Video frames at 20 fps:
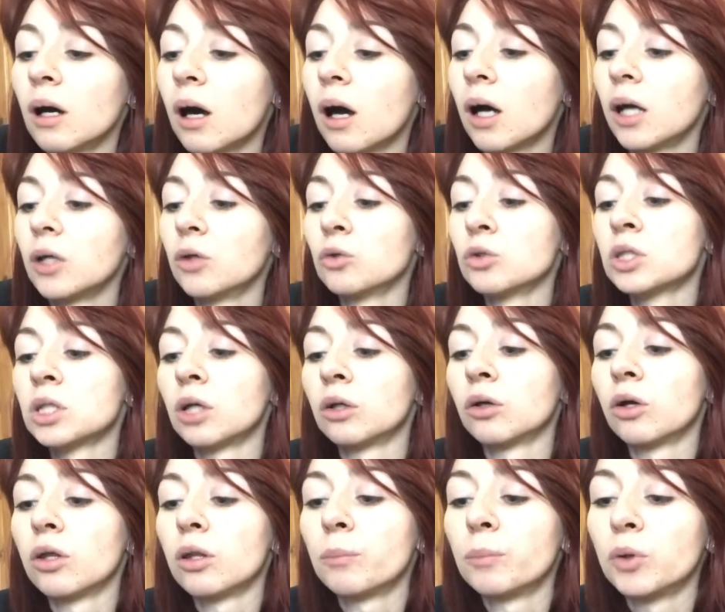I also
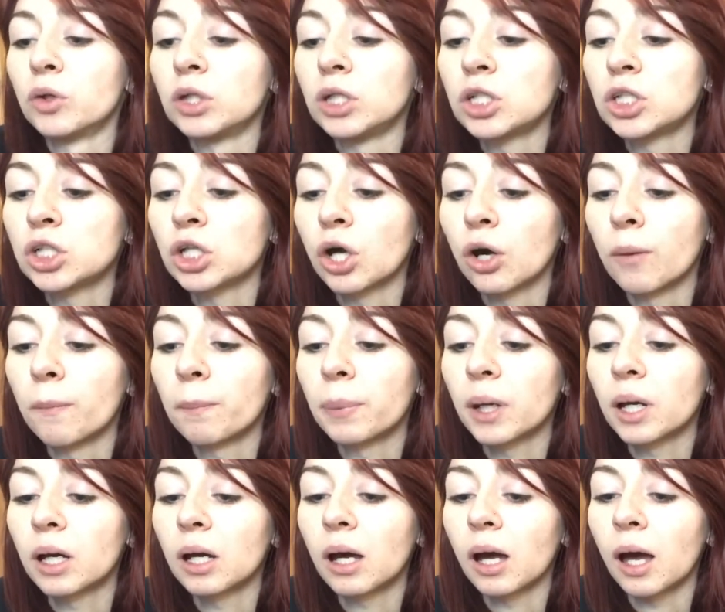got the Body Shop
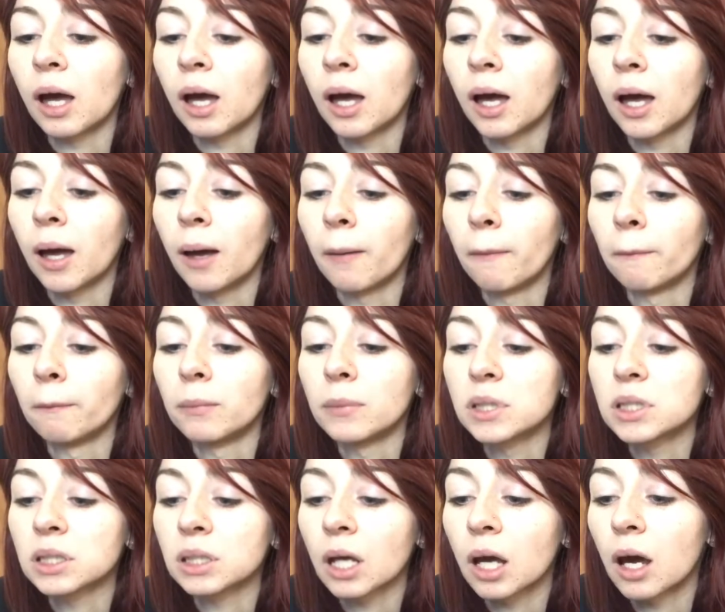
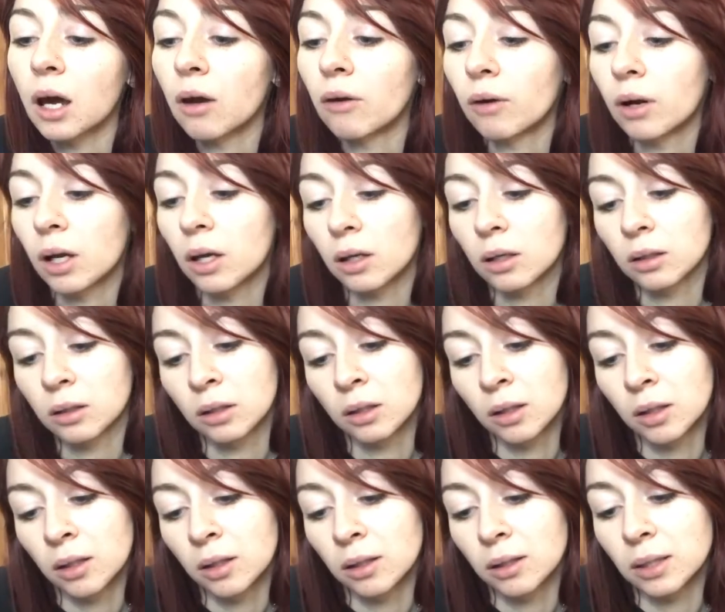mascara.
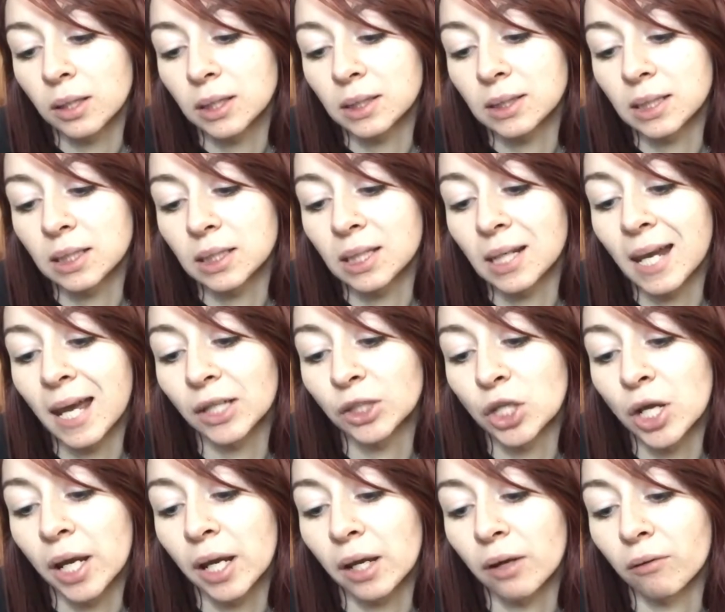This is
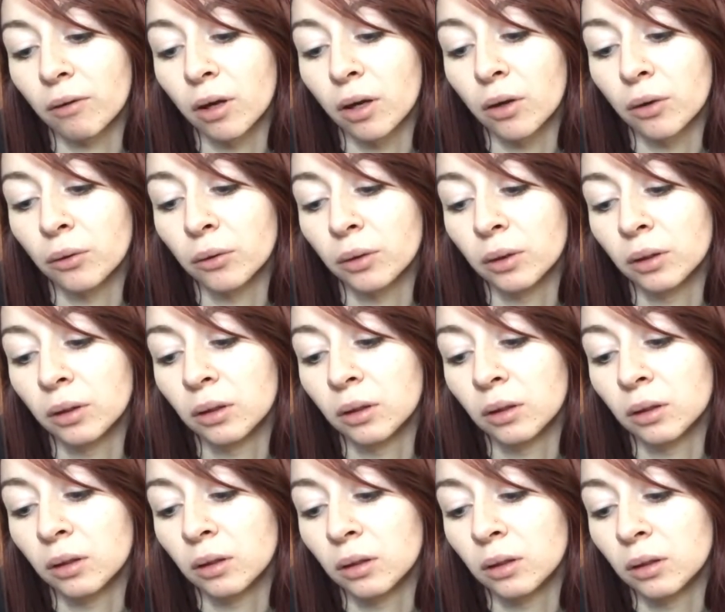Lash Hero
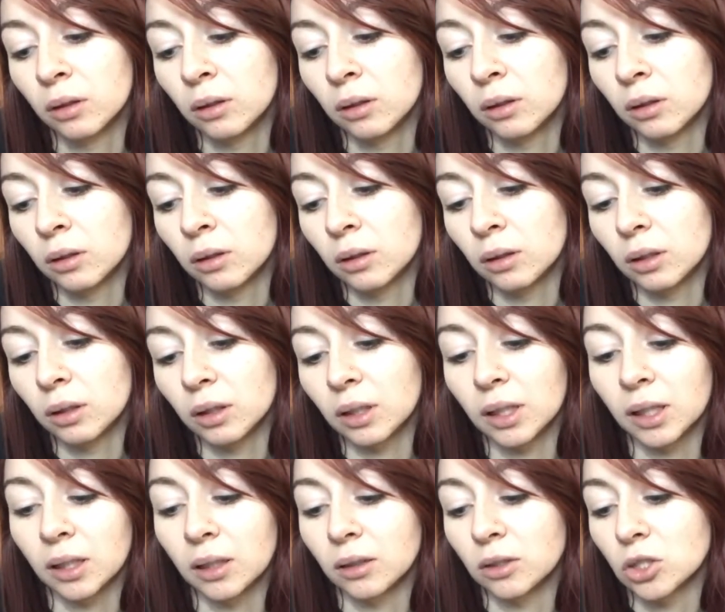
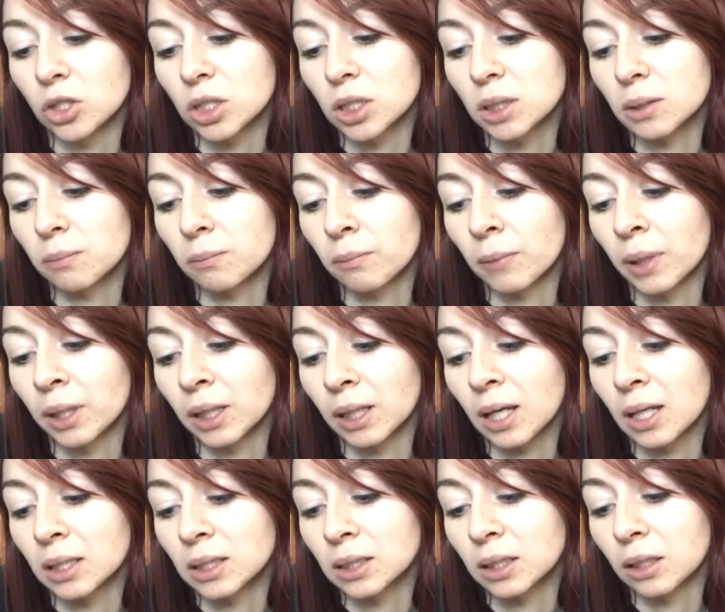in just
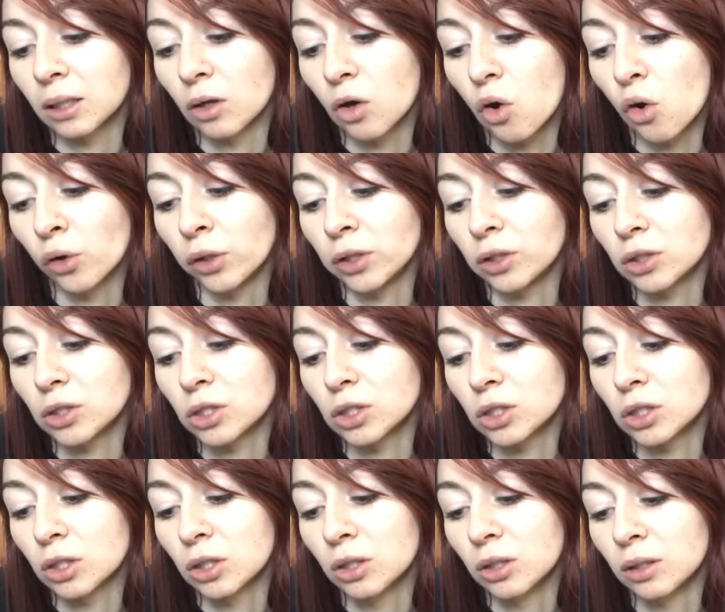Madagascar
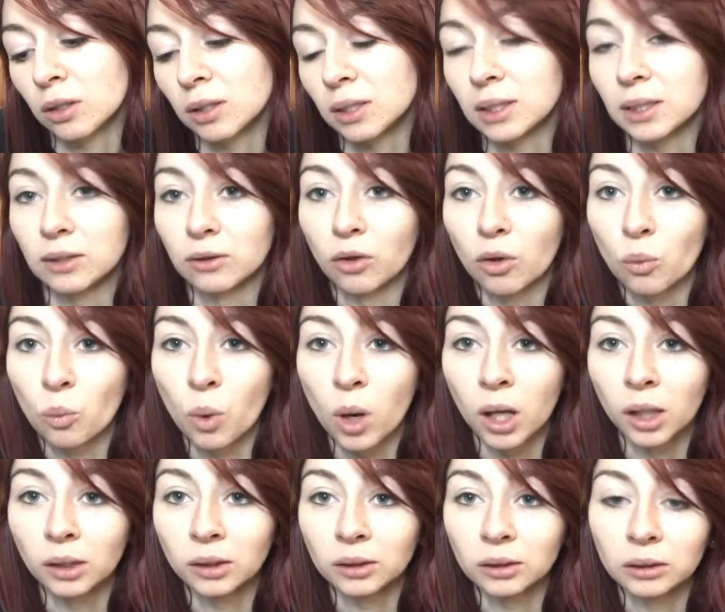Oinks
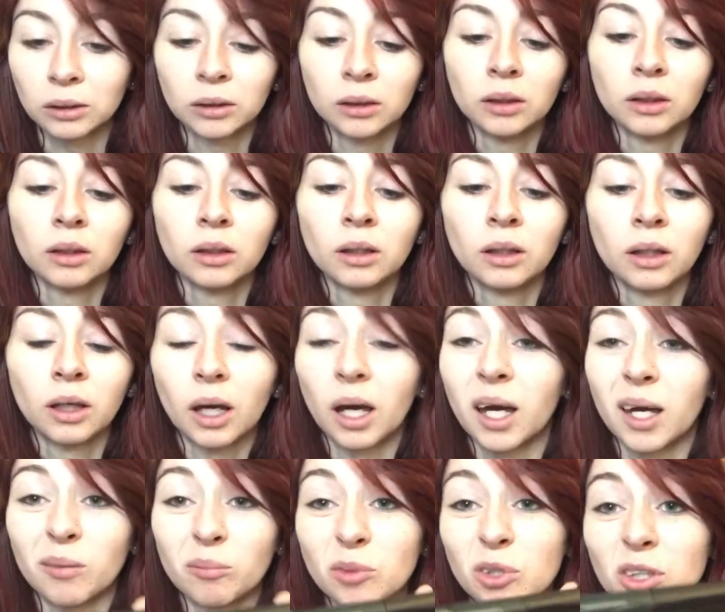01.
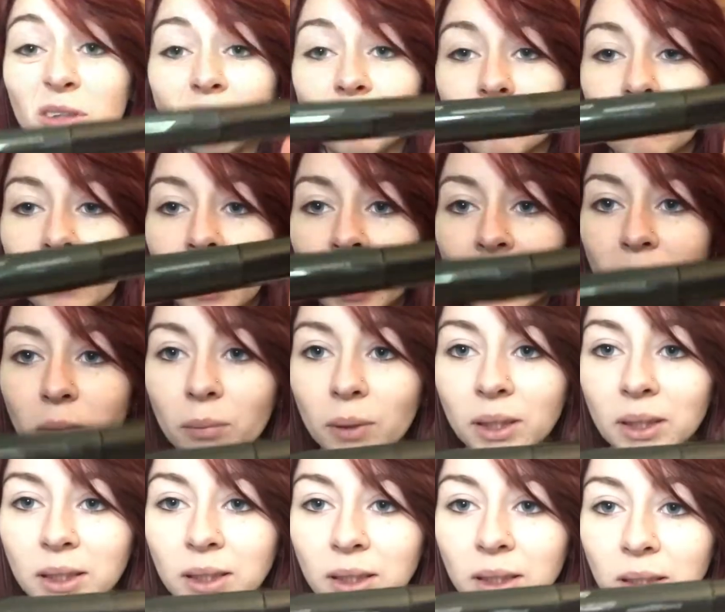Just black,
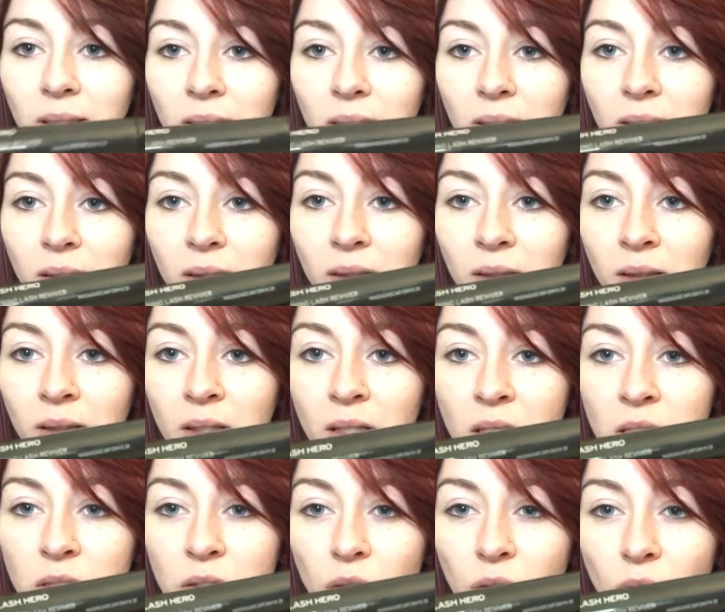basically.
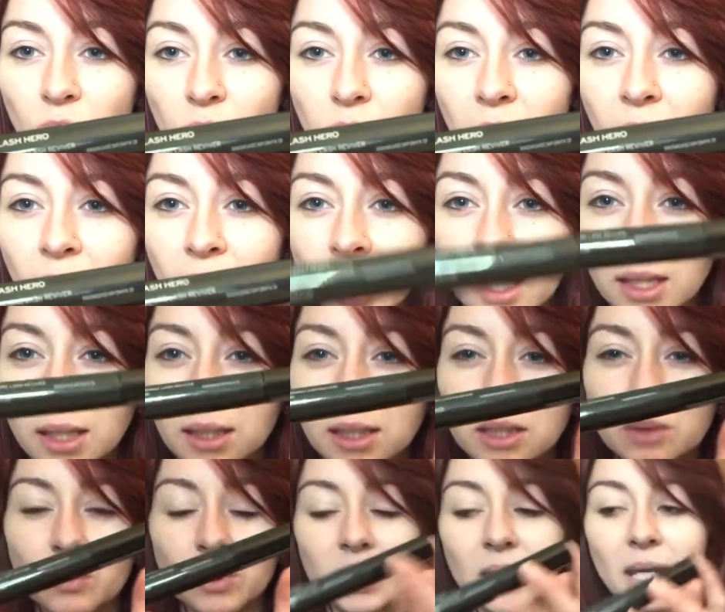So I got that. I think
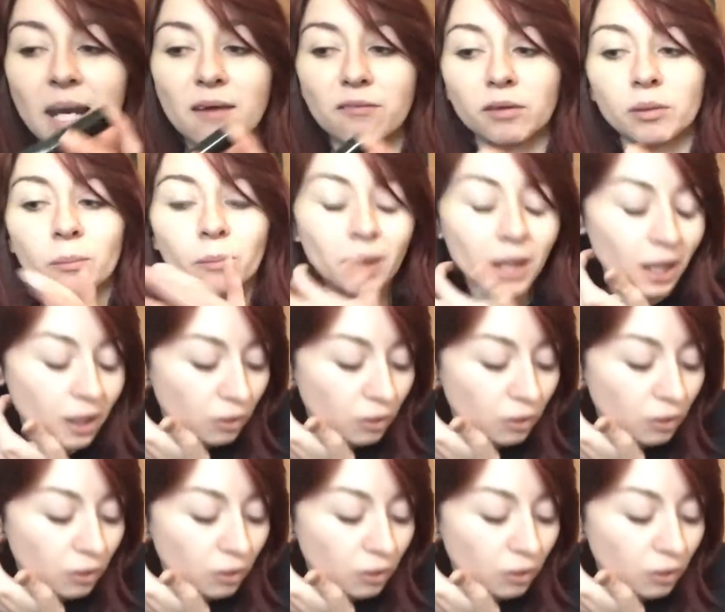this was £11.